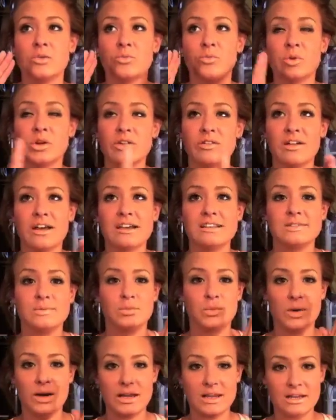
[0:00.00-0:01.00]
realize
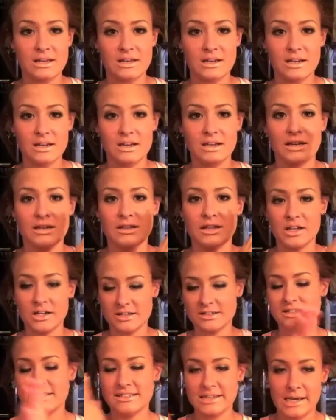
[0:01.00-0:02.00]
when
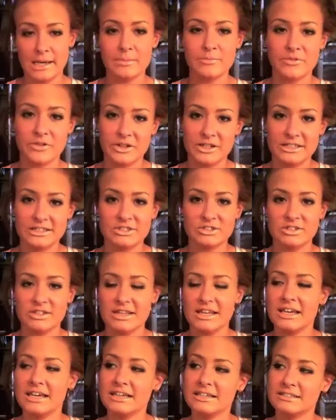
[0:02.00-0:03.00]
there's a time for each
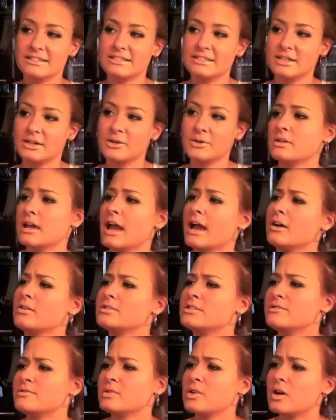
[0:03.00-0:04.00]
thing. So how
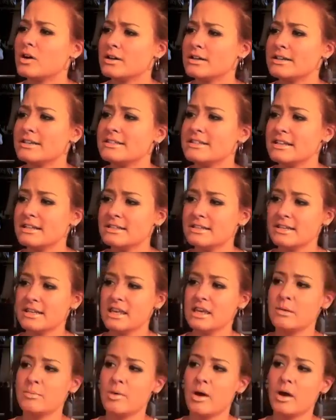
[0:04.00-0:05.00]
difficult is it to
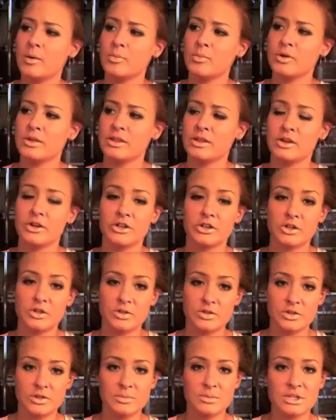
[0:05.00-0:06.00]
keep up with your
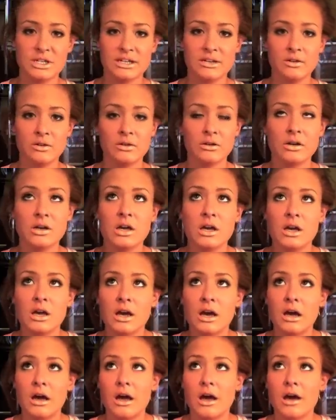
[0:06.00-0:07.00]
YouTube channel?
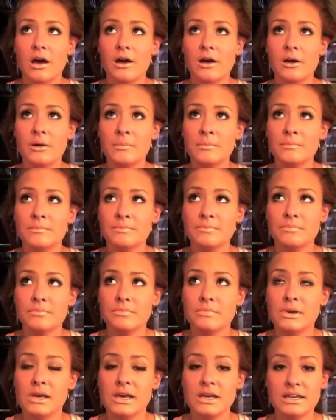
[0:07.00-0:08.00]

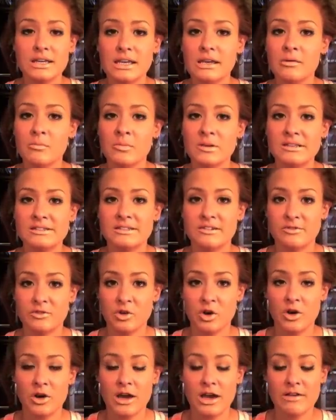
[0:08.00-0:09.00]
It can be
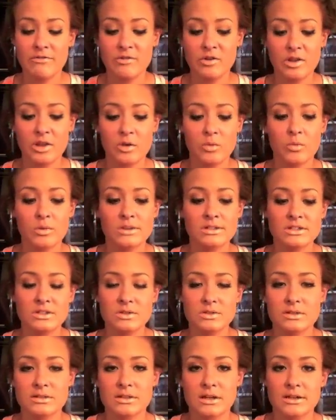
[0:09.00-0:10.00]
difficult. I feel like once
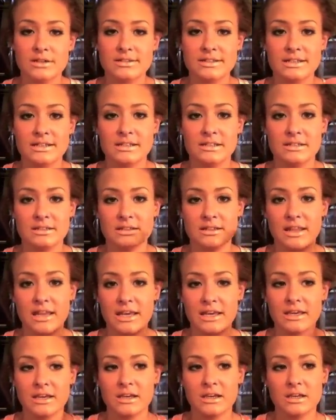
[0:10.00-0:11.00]
you start to
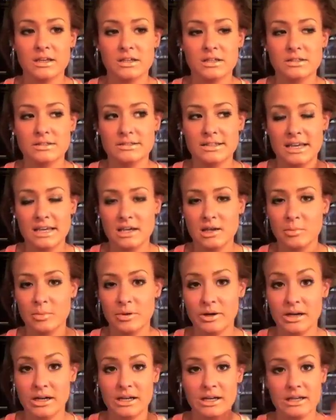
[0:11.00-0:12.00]
like take a
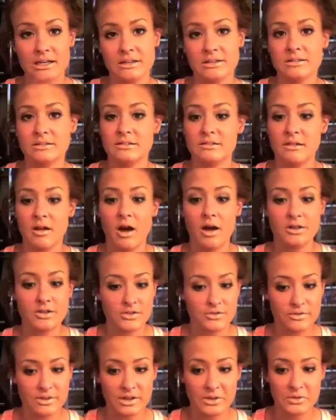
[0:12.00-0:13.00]
break and not
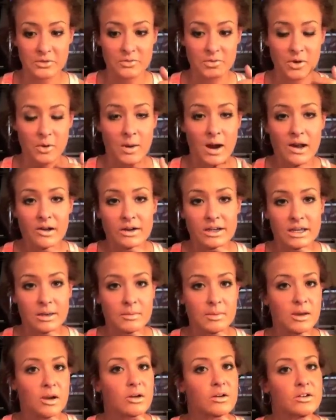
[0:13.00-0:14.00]
do videos for a while, it can
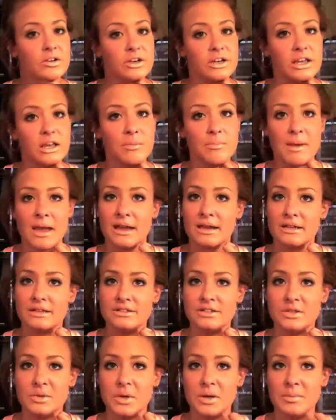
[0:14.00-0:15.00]
be harder to get back
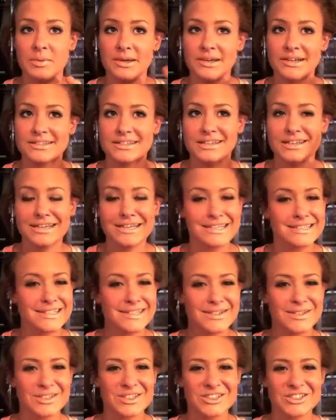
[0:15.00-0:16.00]
into it, because it is a
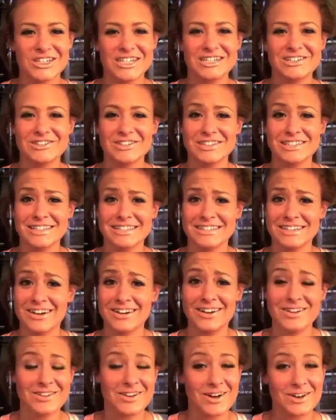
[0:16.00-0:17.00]
little strange to sit down
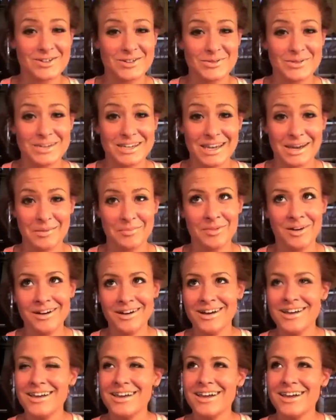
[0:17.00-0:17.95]
and talk to a camera,